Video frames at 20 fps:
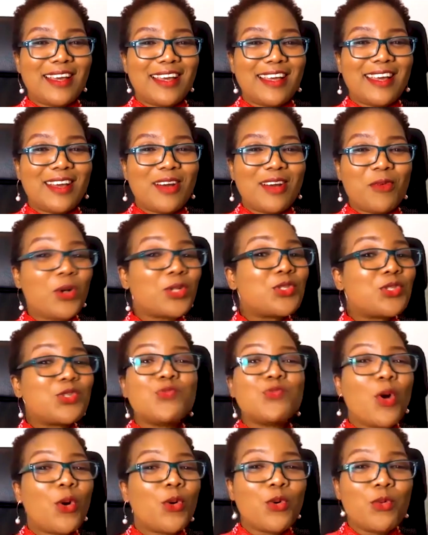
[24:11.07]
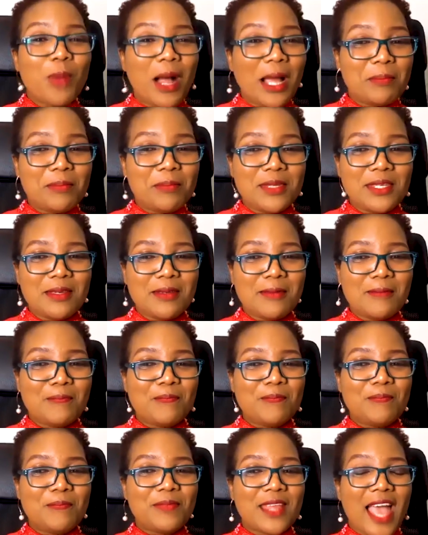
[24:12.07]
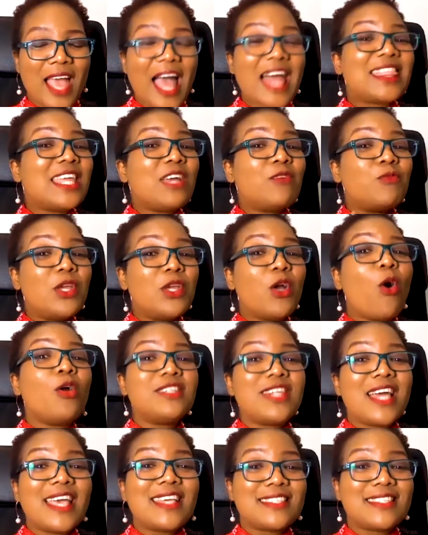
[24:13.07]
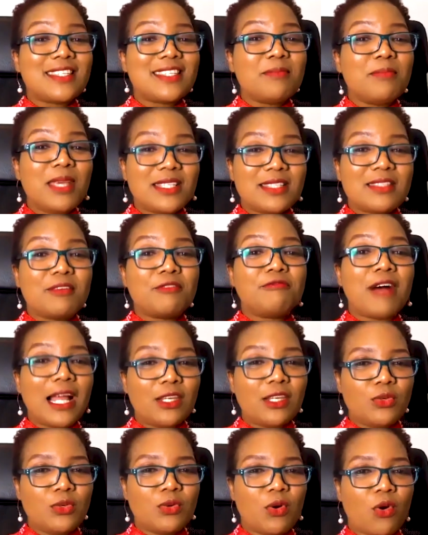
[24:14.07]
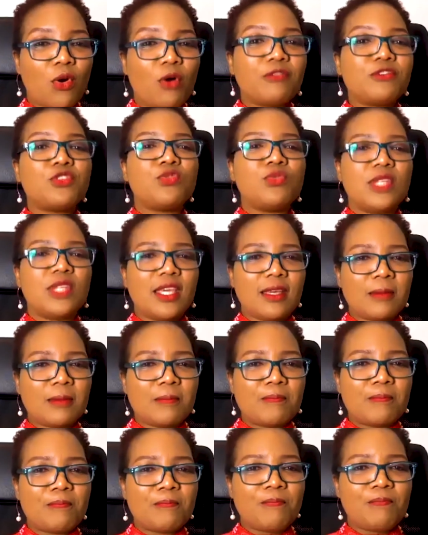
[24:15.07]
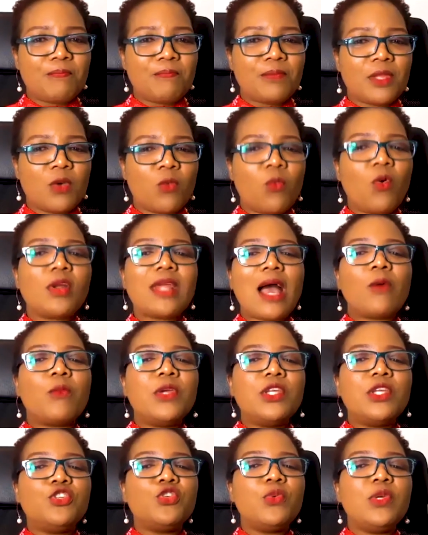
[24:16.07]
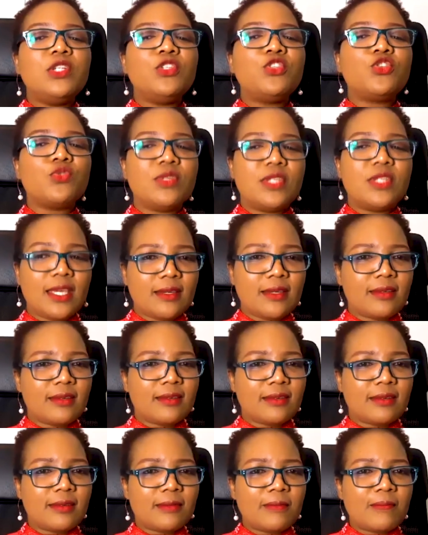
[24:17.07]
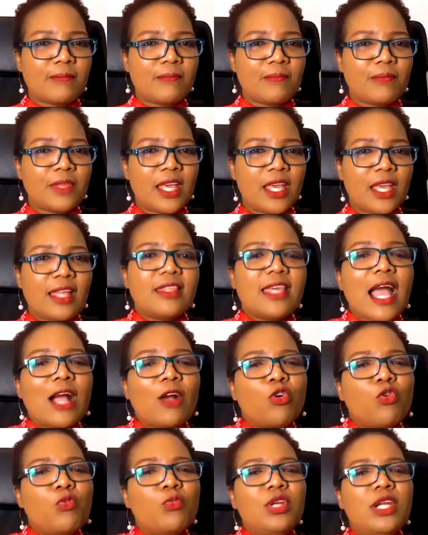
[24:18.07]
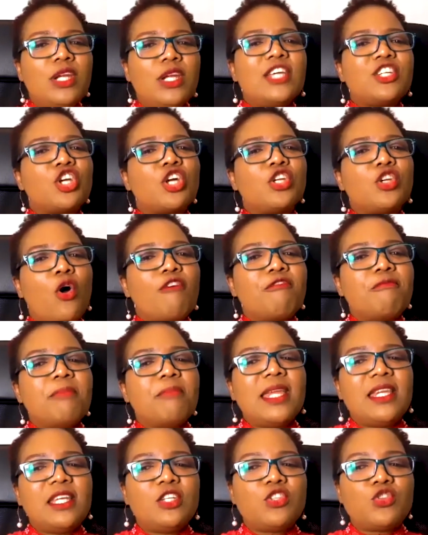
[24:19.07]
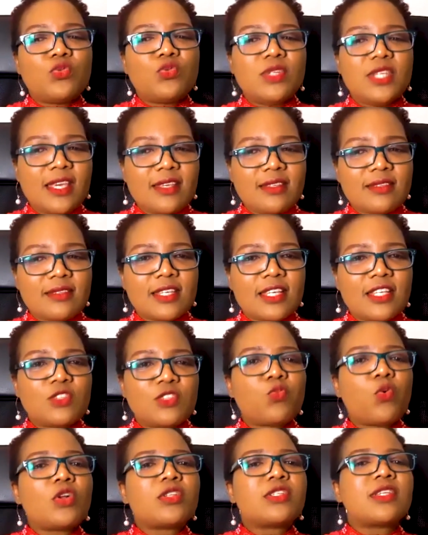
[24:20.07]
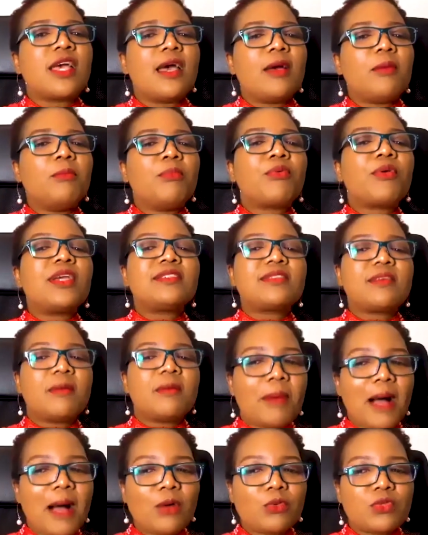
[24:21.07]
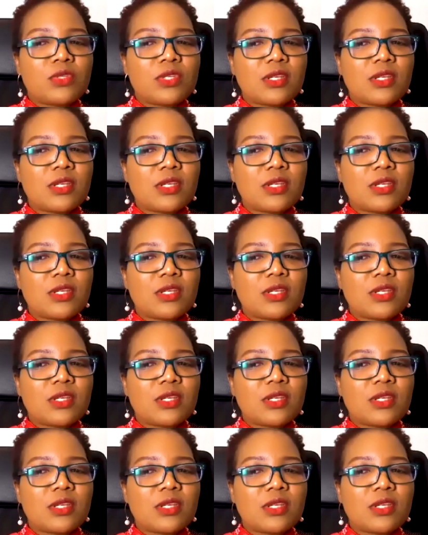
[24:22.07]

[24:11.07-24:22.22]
what tomorrow might be. And then we underestimate the value of today. What are we doing today? The accumulation of many todays is what brings about